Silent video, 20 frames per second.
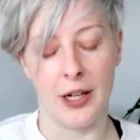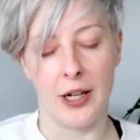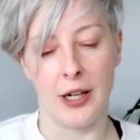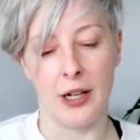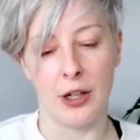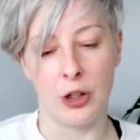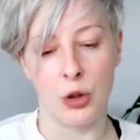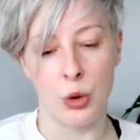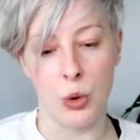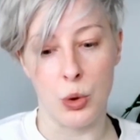
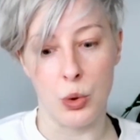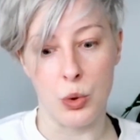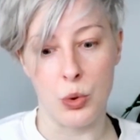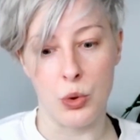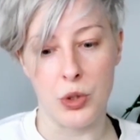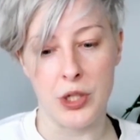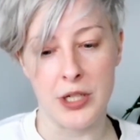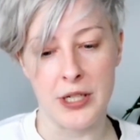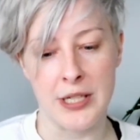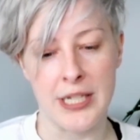
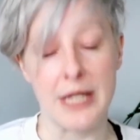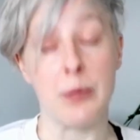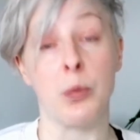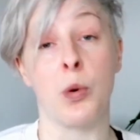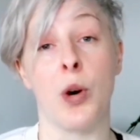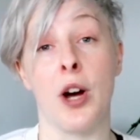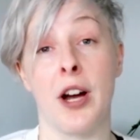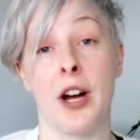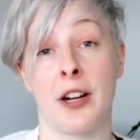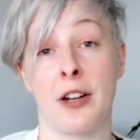called Deep
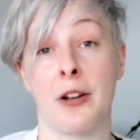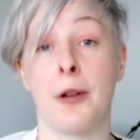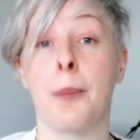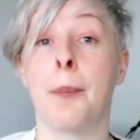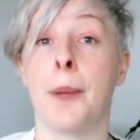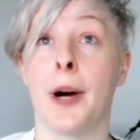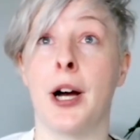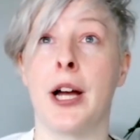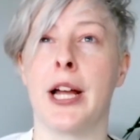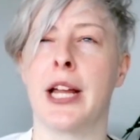Work
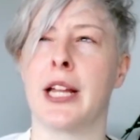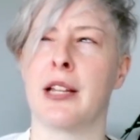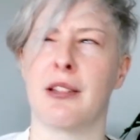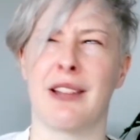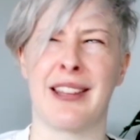by,